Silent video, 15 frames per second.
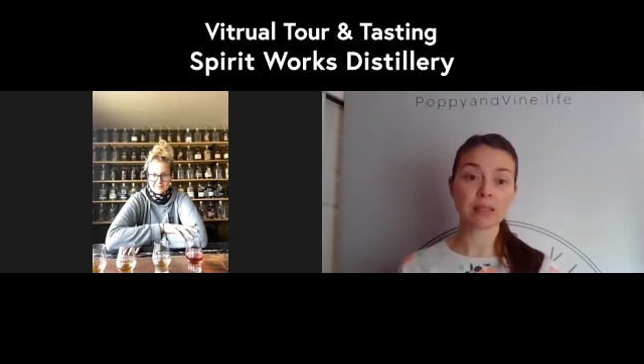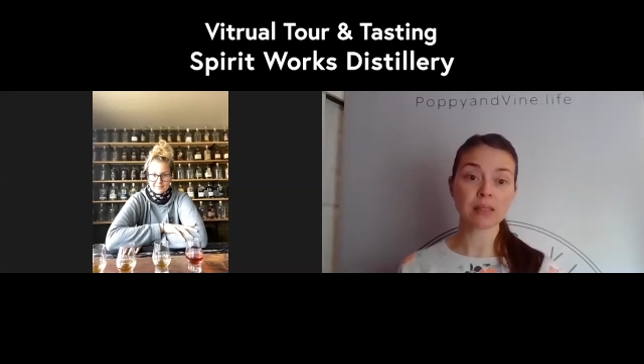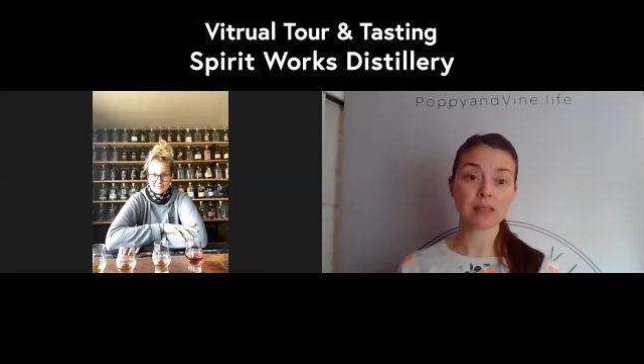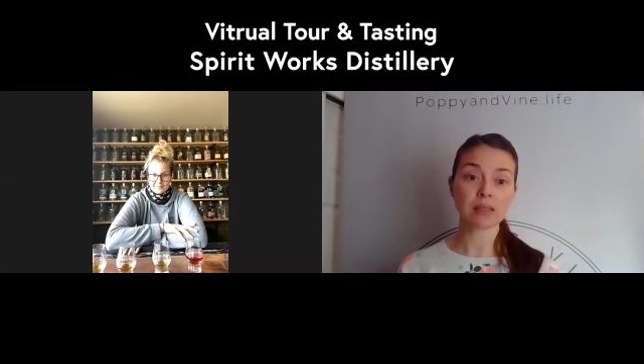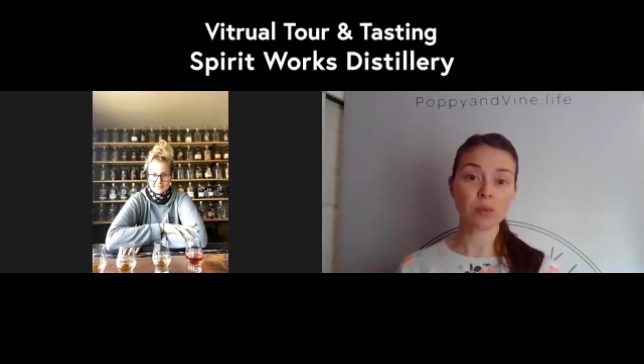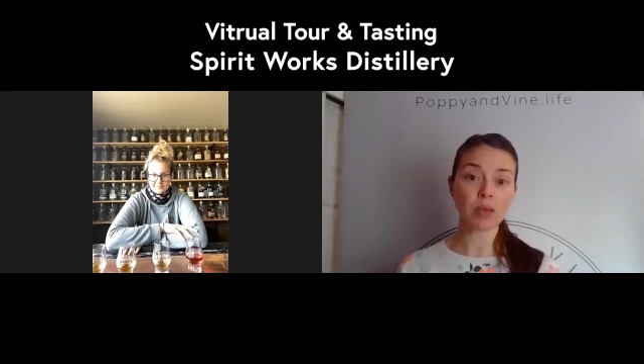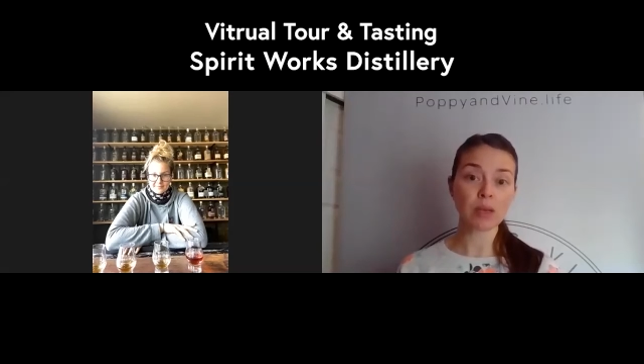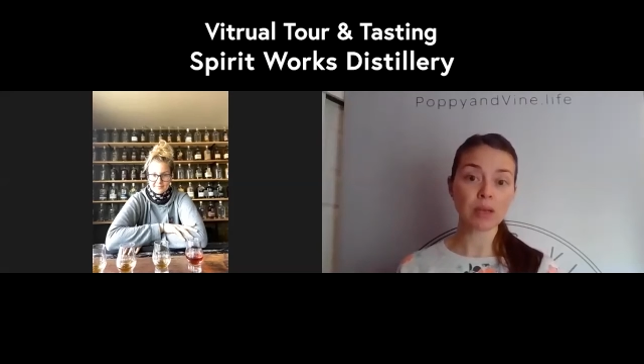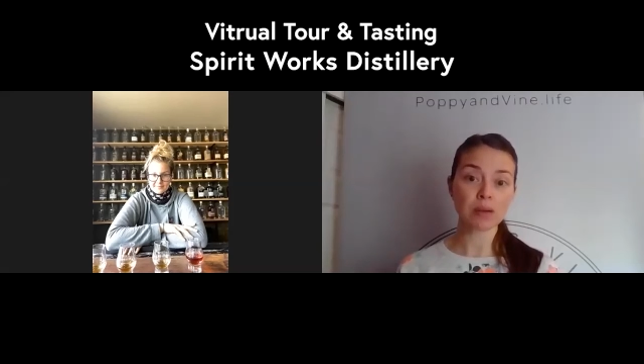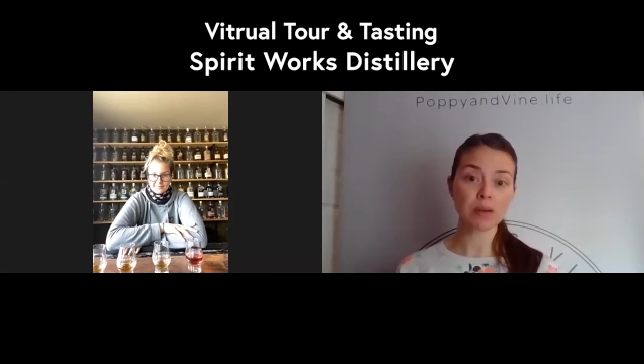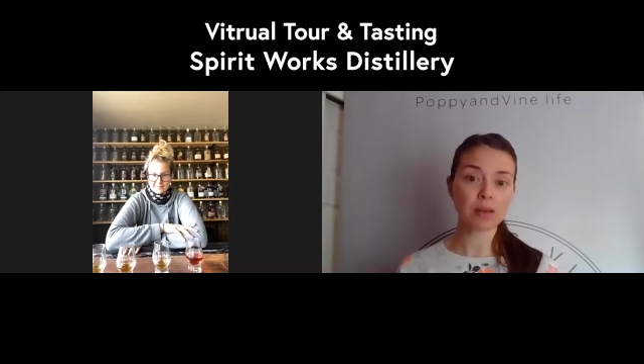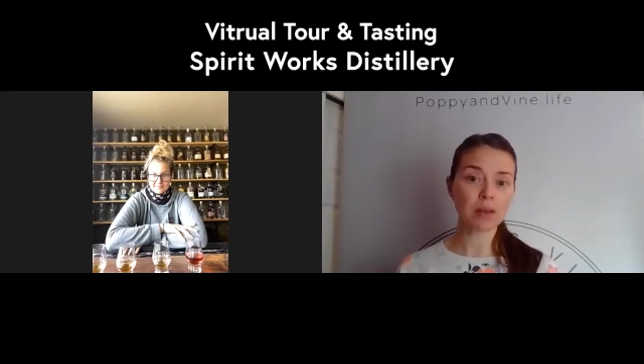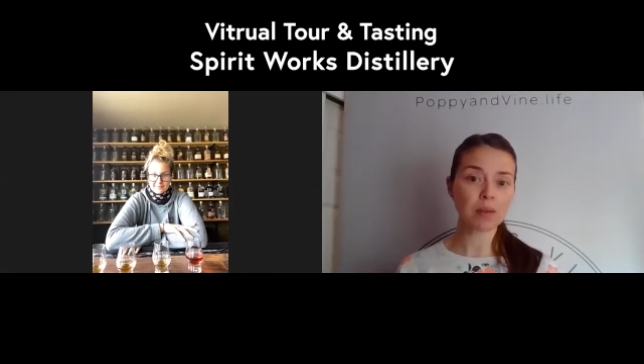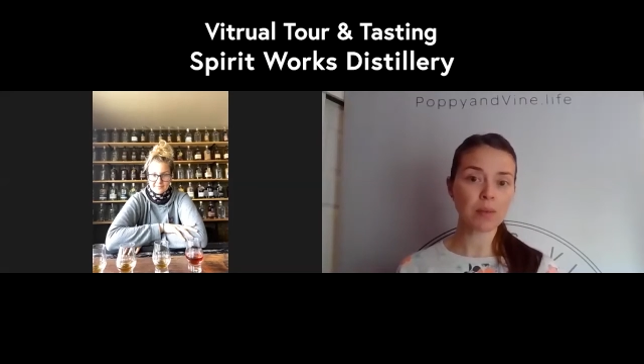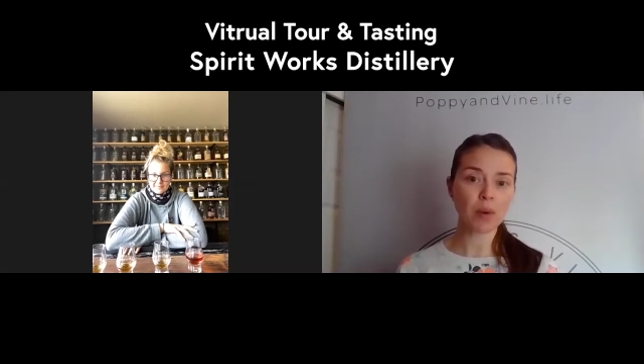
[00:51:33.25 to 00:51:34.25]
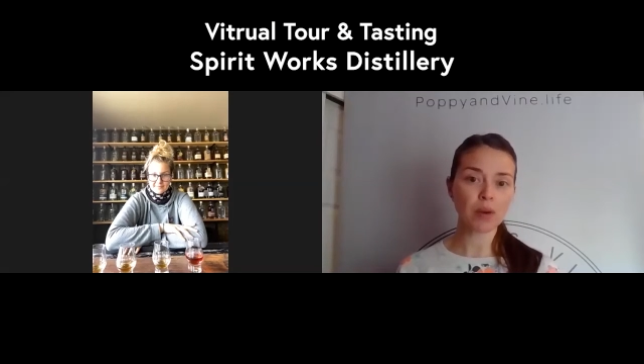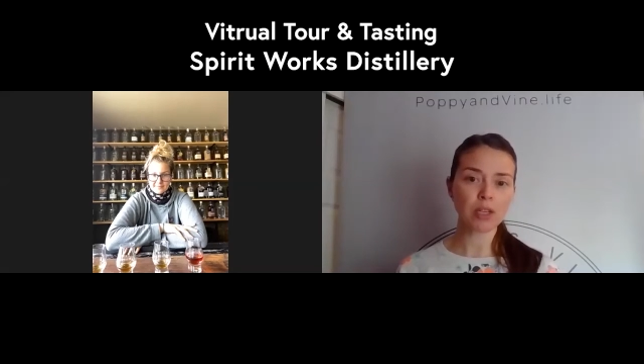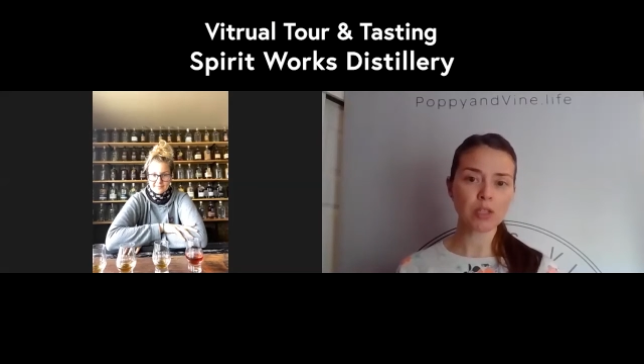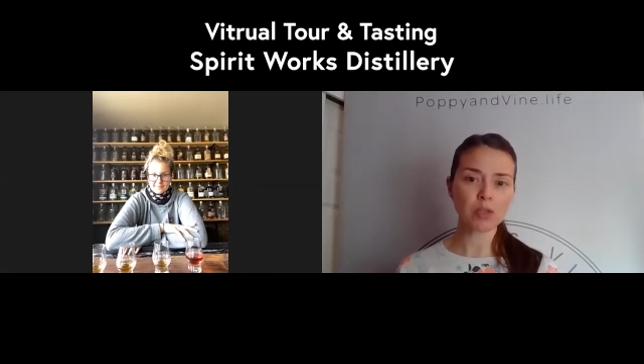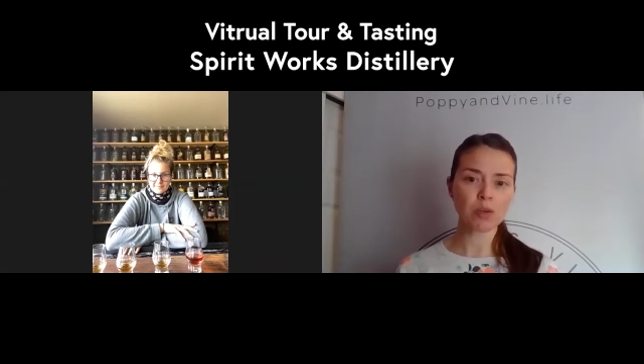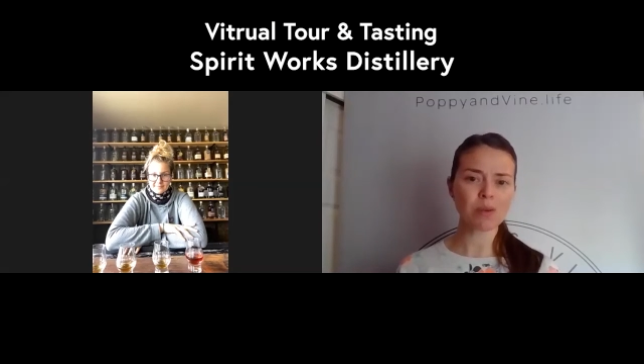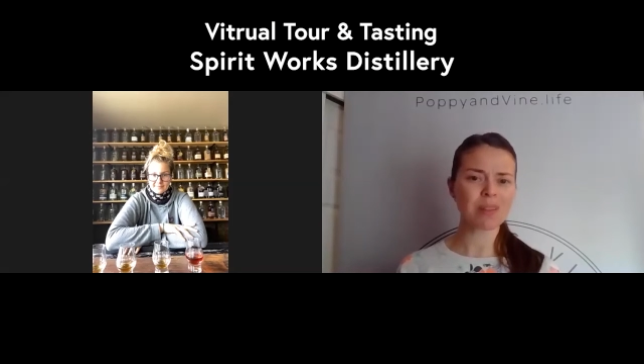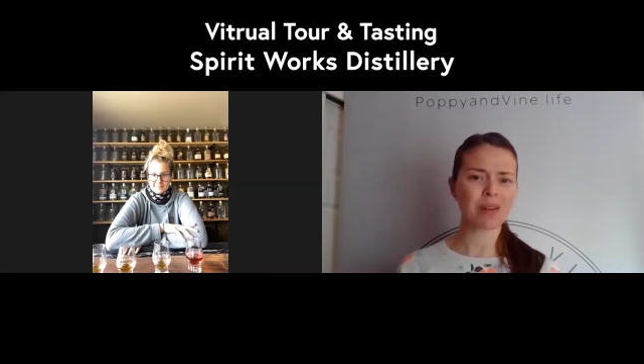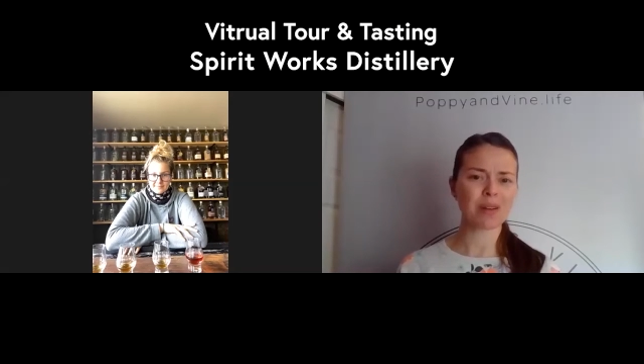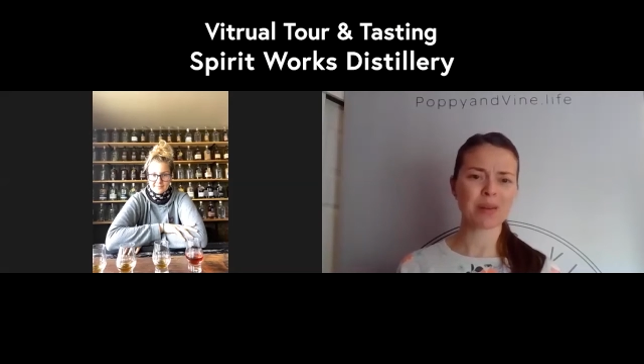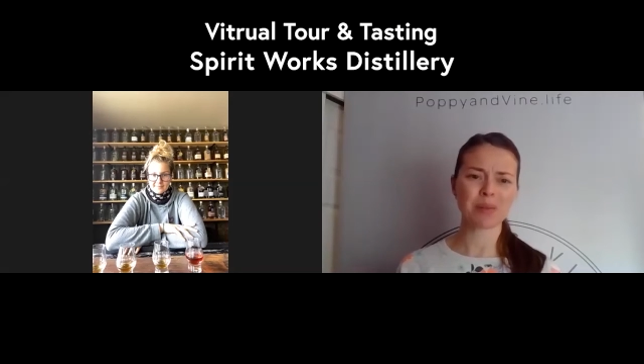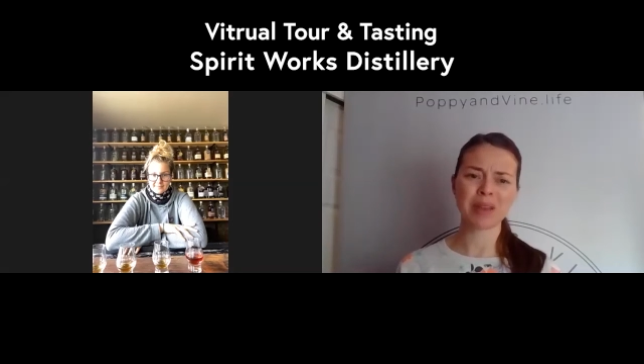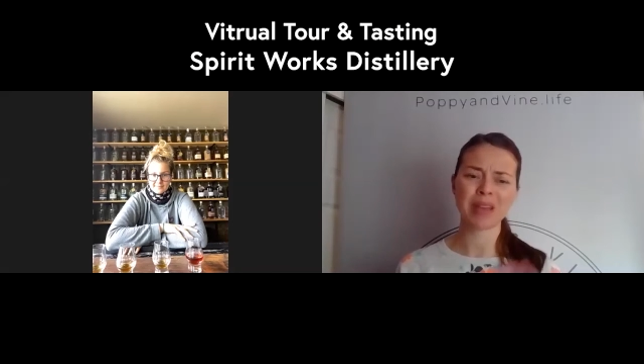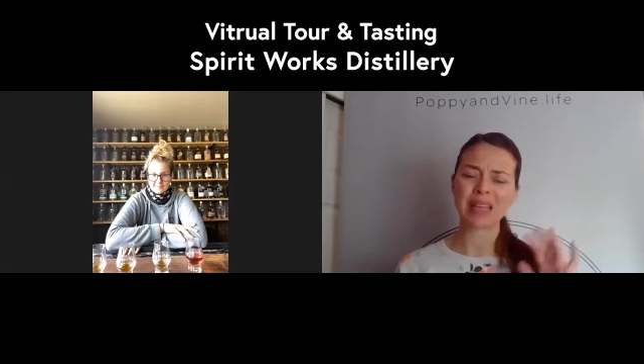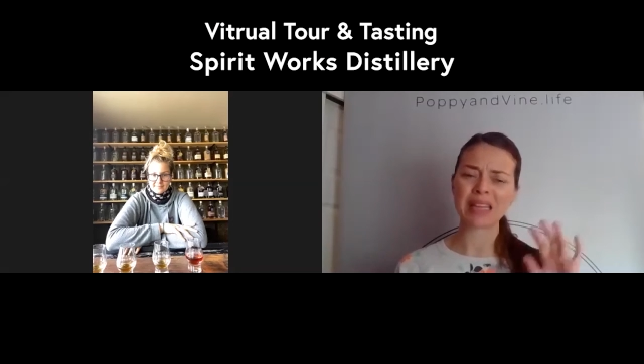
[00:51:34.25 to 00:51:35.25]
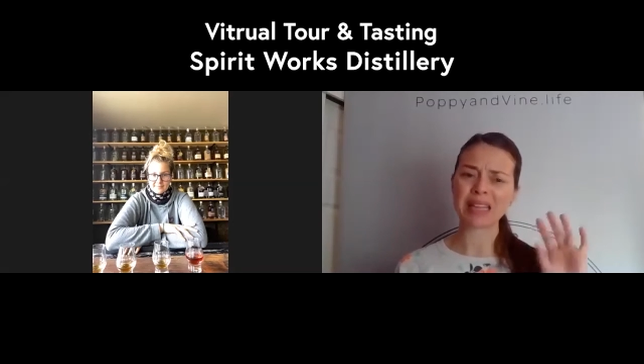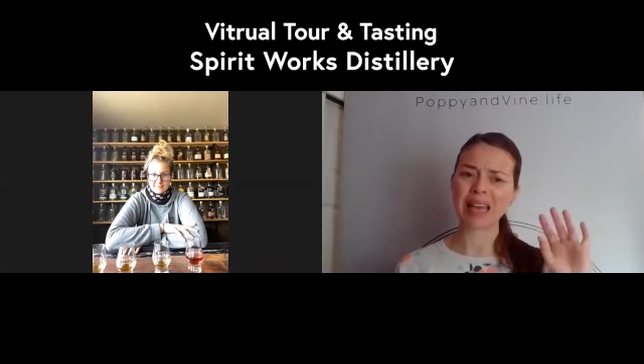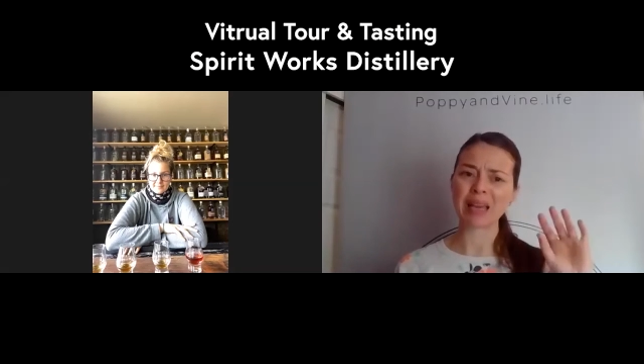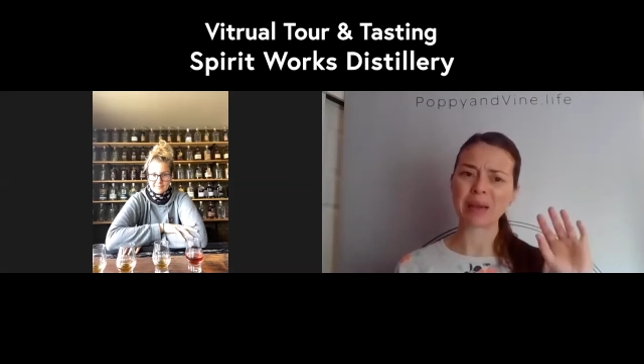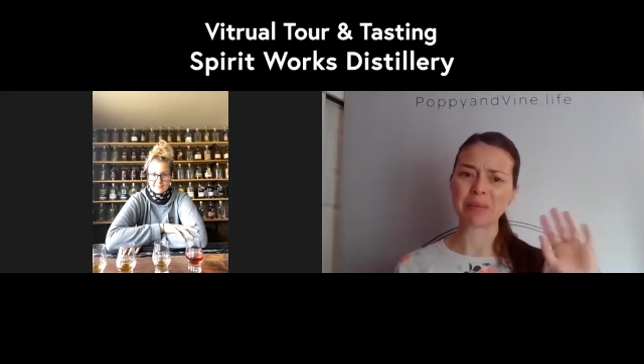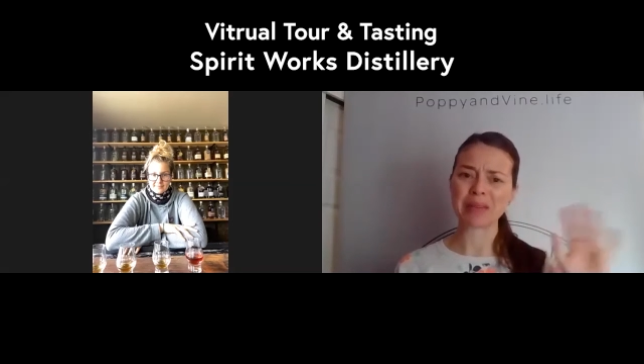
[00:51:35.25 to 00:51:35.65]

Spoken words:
sweet component to it without it being like